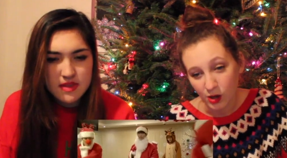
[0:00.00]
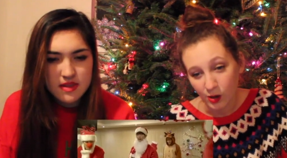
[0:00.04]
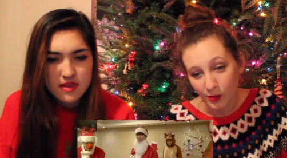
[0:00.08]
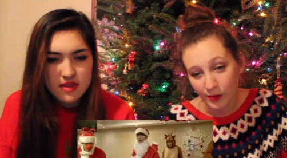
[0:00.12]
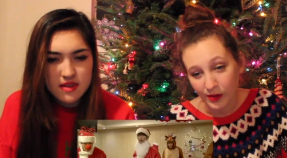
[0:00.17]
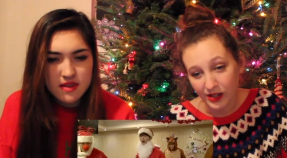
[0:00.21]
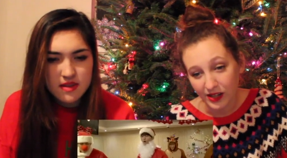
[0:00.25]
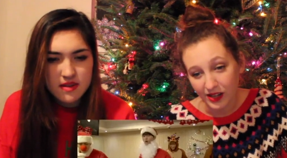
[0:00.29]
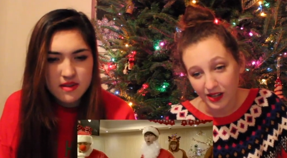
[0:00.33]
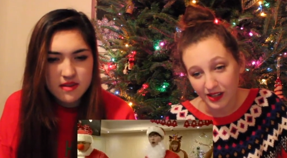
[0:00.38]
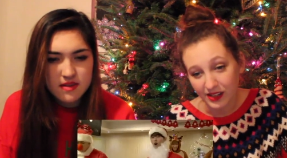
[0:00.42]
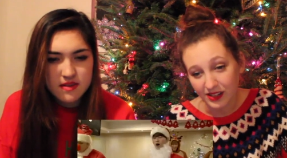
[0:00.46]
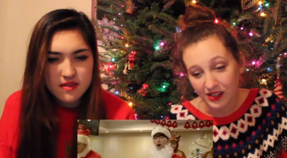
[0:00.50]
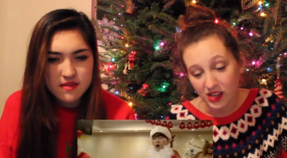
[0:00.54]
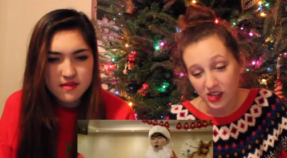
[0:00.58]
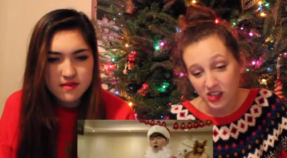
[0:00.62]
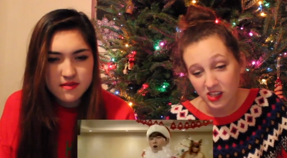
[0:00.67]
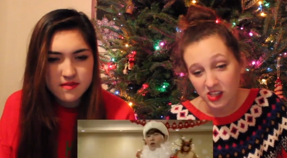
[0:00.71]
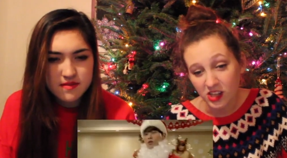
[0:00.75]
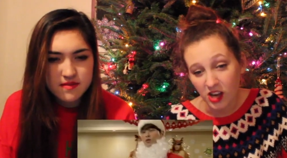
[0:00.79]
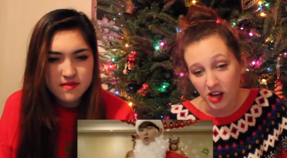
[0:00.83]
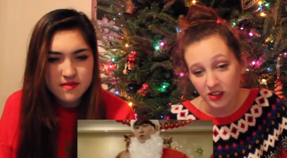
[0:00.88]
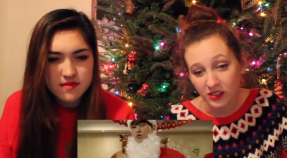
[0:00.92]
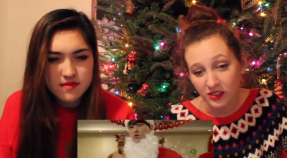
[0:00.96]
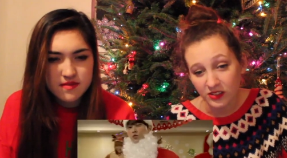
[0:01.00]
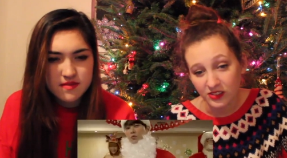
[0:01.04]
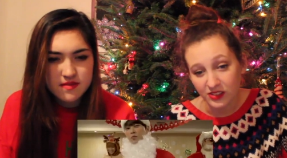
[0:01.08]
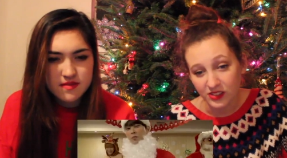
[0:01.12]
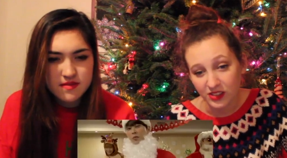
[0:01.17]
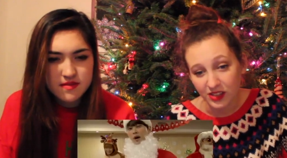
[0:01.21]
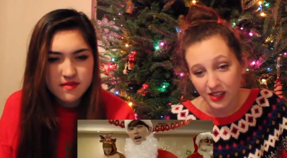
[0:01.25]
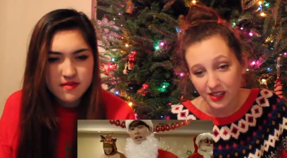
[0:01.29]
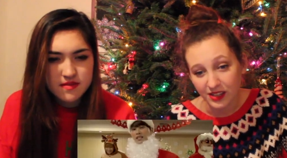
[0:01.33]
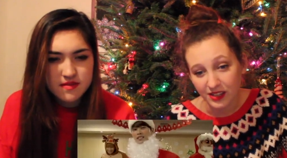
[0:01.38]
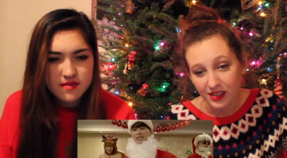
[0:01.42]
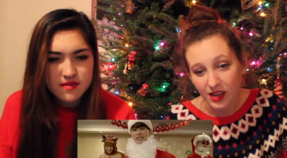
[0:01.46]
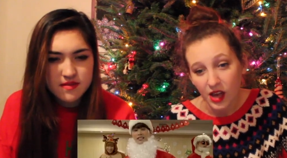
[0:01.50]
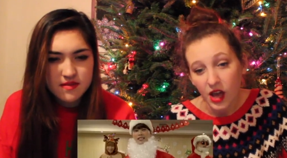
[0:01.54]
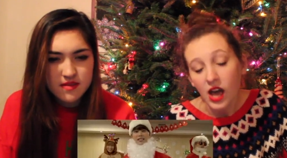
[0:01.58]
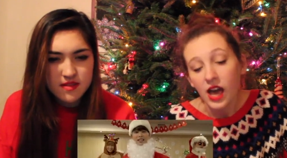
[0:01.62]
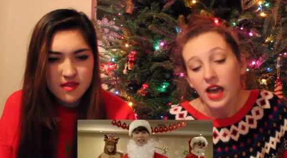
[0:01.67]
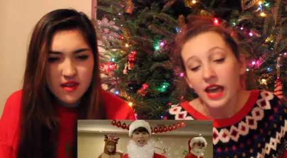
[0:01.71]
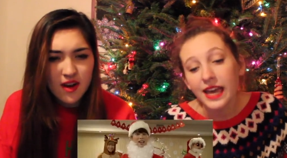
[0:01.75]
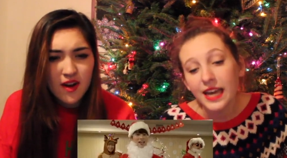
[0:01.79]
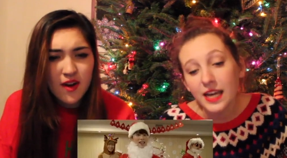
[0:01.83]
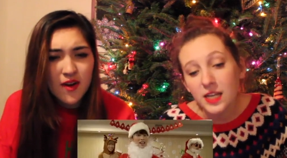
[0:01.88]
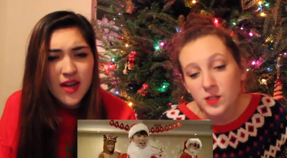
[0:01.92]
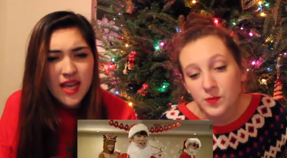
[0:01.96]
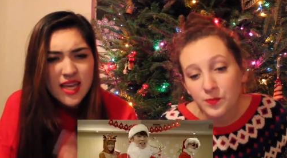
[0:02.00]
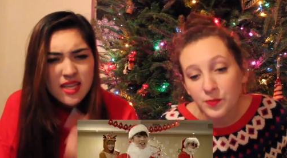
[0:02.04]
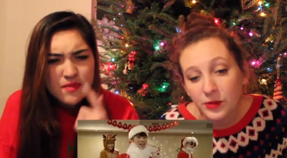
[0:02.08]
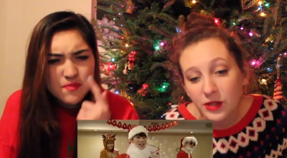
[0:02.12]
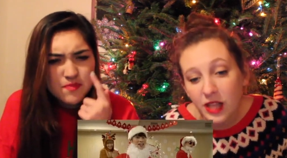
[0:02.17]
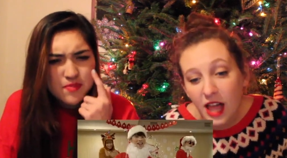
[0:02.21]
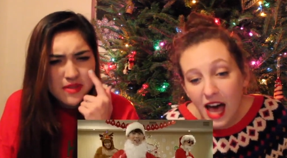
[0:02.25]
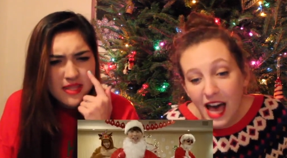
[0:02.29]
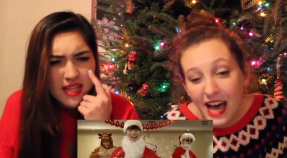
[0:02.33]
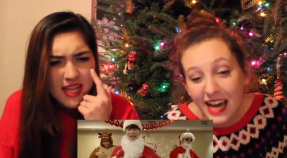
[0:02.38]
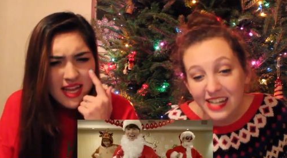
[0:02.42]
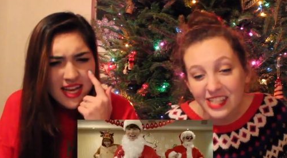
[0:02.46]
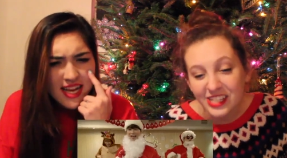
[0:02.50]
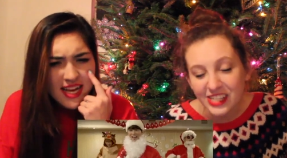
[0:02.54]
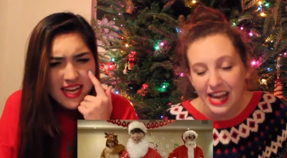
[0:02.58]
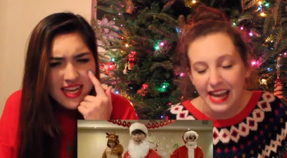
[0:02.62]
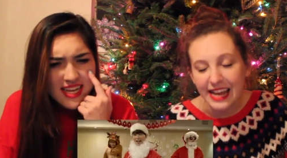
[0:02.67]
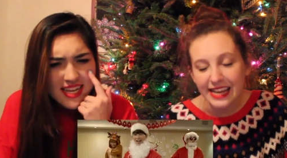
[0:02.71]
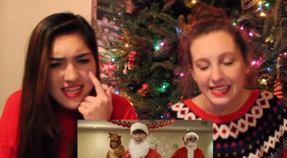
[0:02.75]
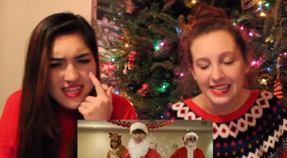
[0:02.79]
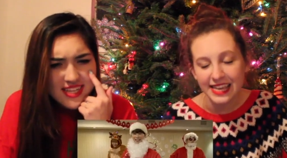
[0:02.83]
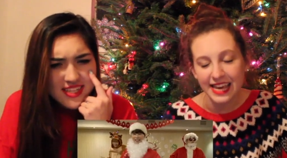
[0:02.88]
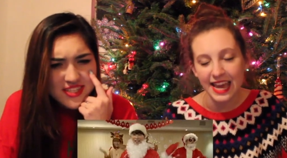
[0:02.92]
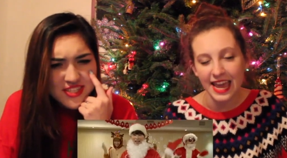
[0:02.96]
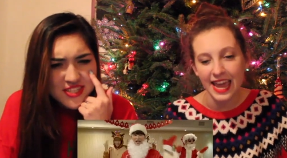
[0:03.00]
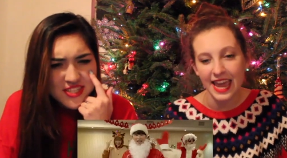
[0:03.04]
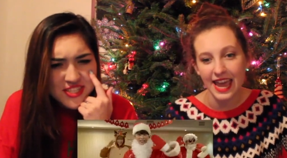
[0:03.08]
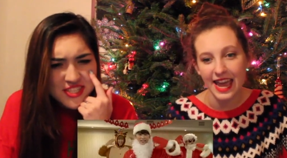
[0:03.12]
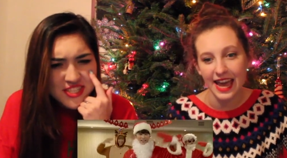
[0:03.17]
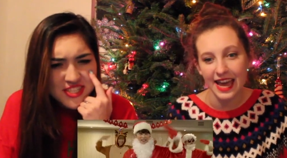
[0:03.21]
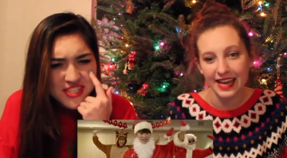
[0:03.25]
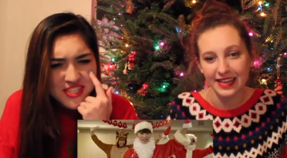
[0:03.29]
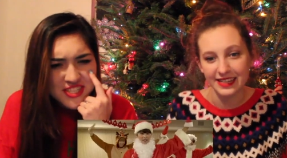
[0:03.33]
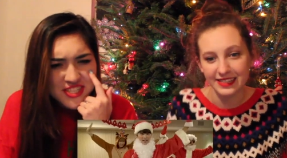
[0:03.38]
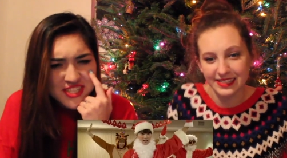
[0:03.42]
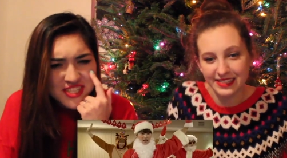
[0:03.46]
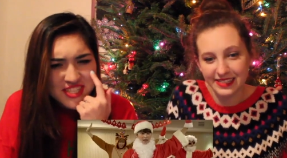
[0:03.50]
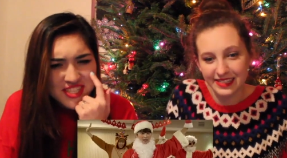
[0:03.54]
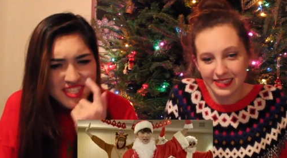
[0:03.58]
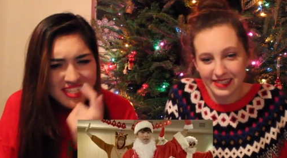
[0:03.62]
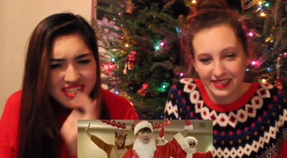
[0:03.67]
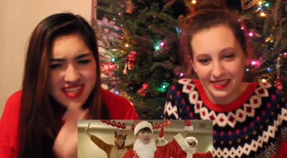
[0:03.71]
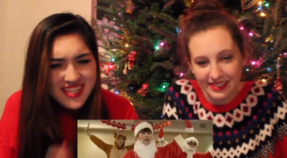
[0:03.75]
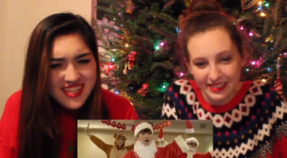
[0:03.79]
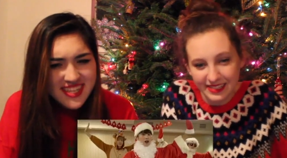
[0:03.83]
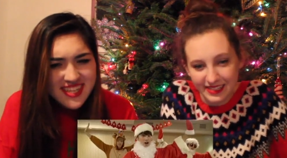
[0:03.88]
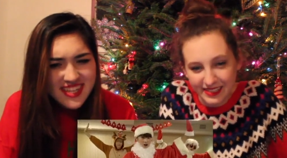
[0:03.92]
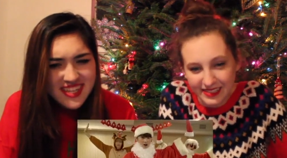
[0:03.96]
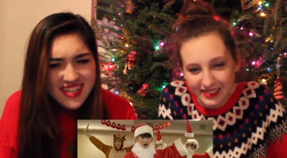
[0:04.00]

Speaker 1: Oh my god, Hyuk looks good. His oh, blush, I can't.